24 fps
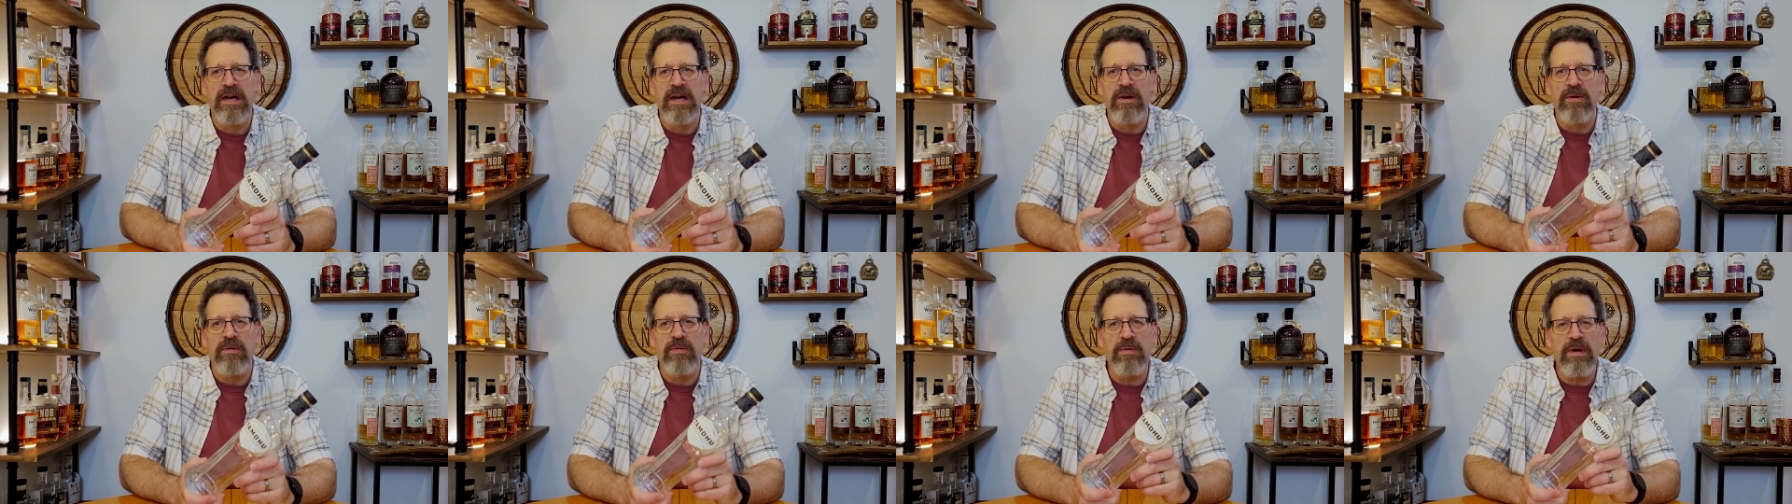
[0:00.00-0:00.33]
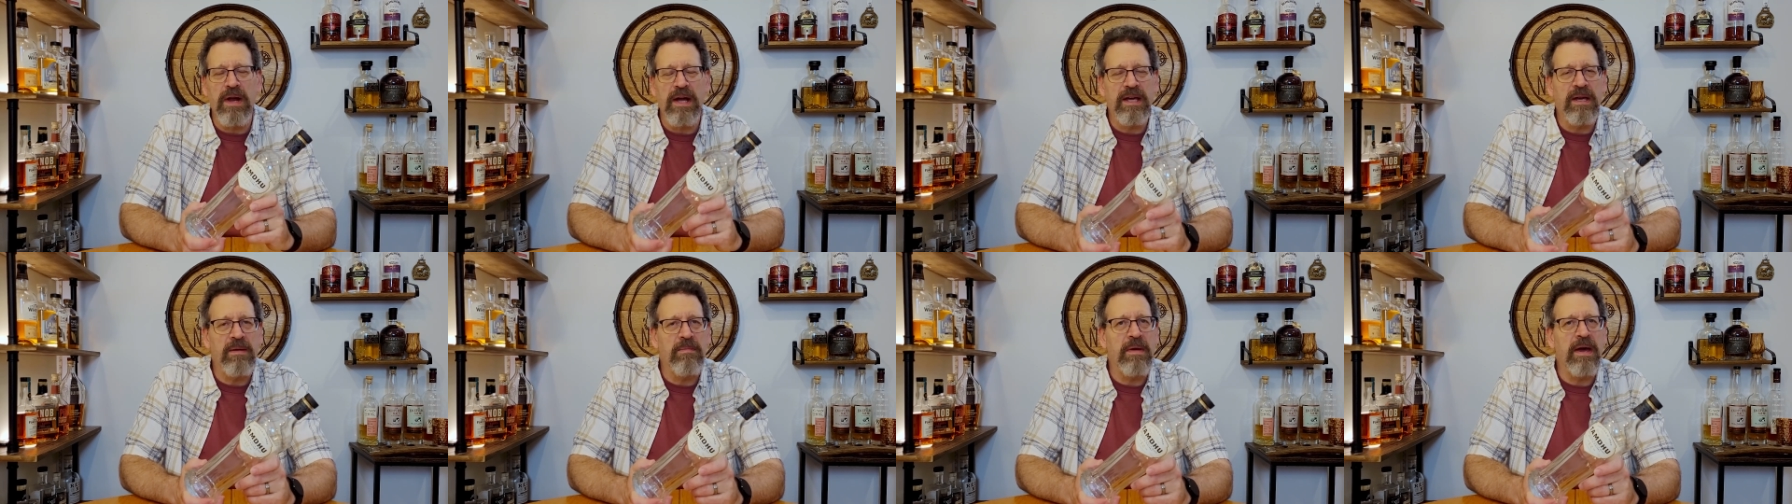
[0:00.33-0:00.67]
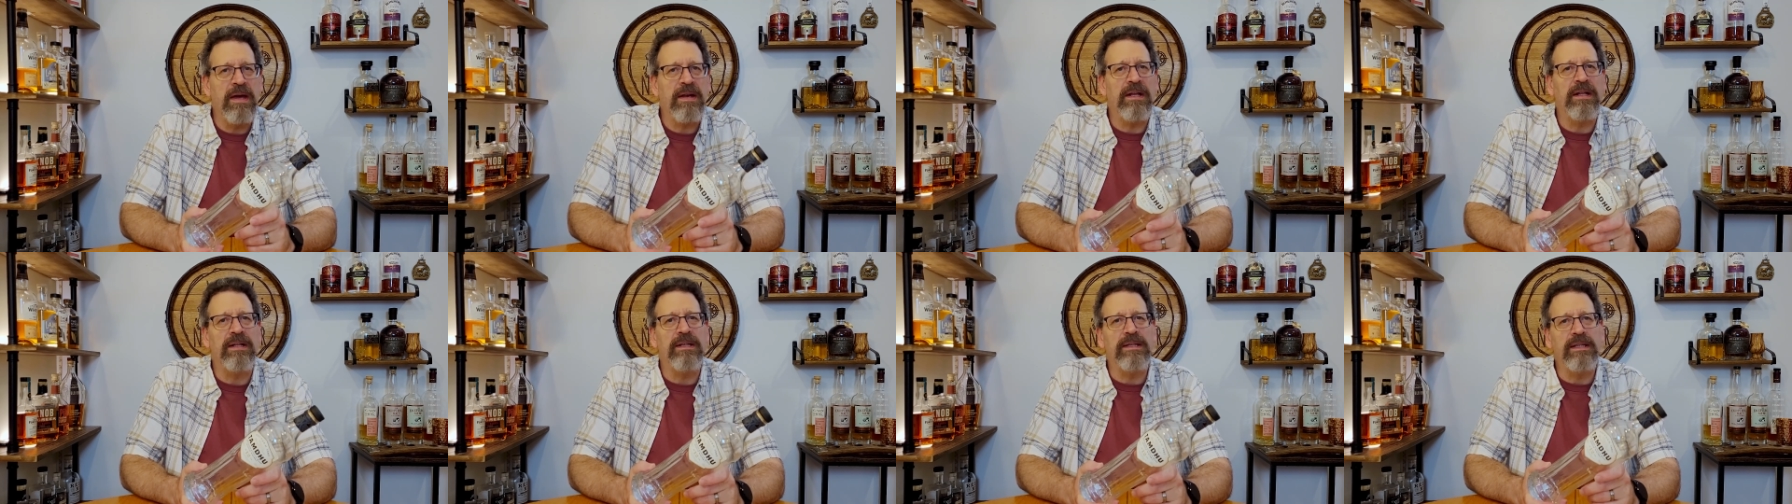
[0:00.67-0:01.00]

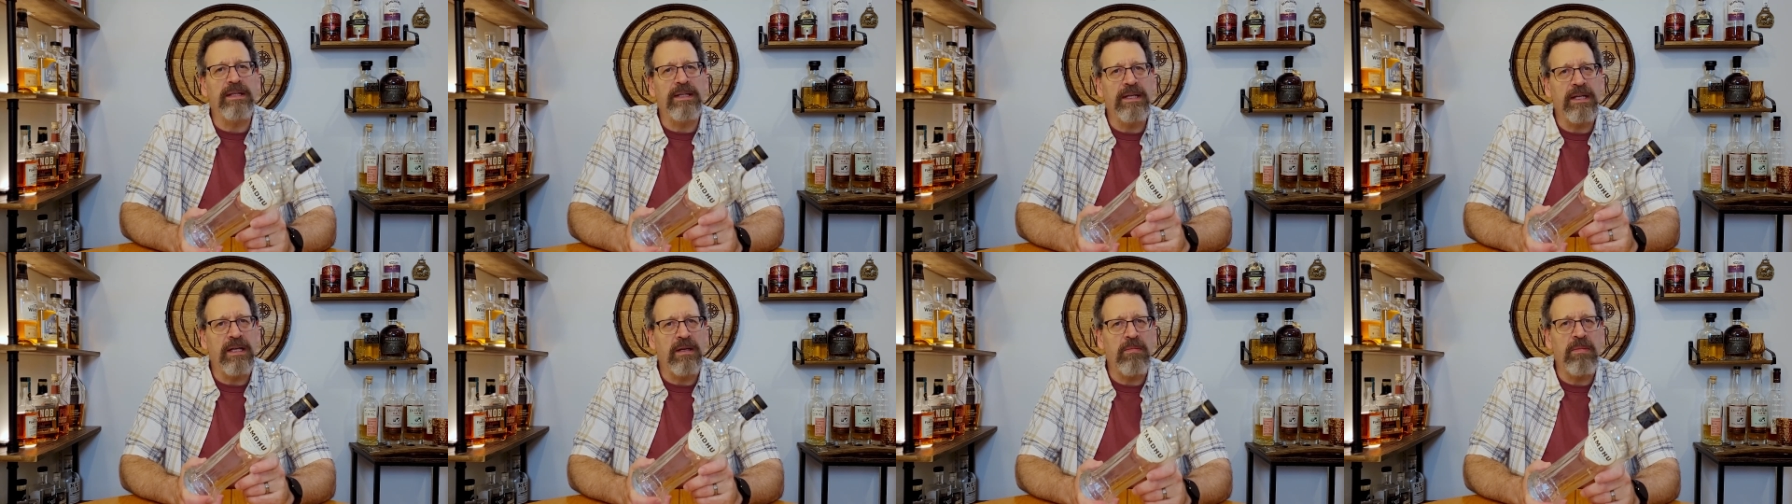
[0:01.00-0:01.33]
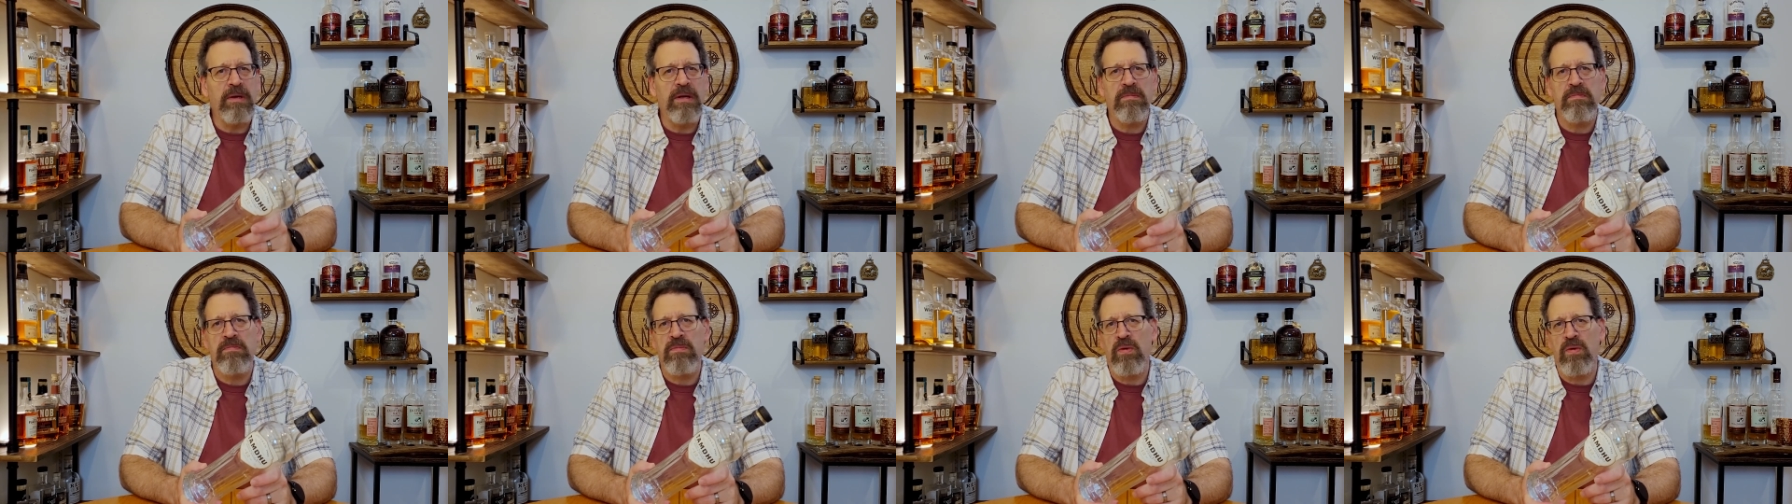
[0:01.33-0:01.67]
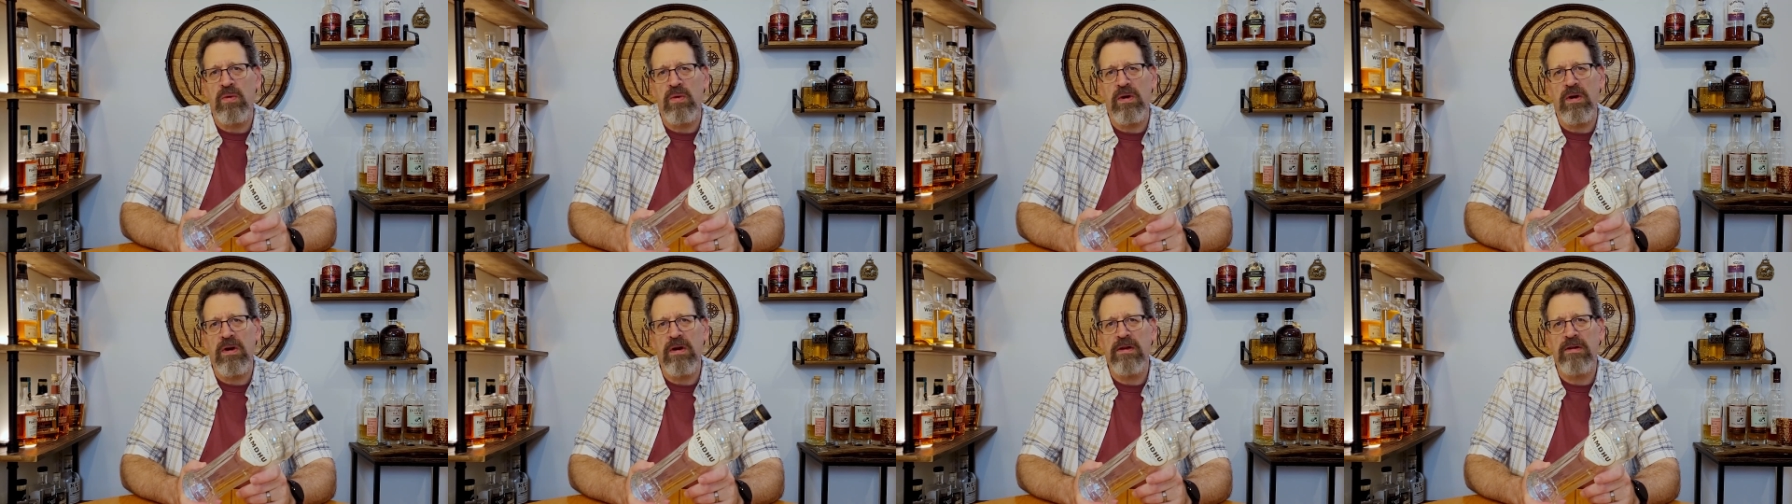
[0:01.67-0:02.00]
recommend a little bit
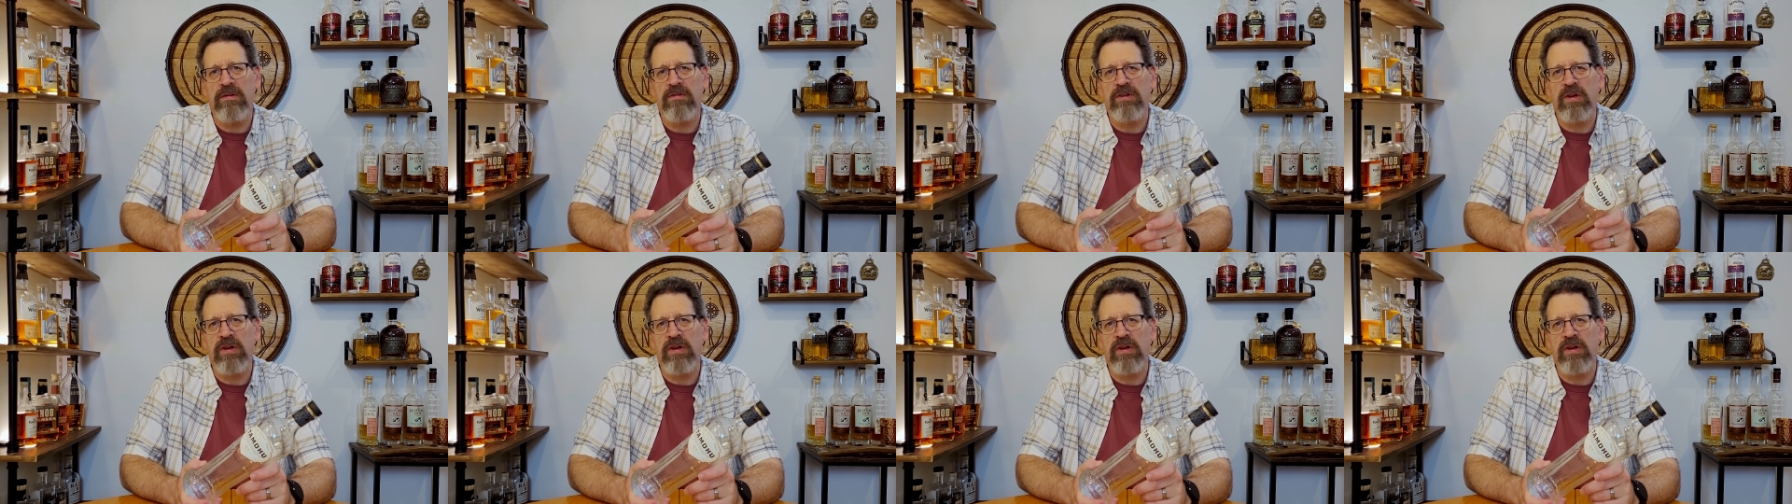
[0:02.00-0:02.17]
more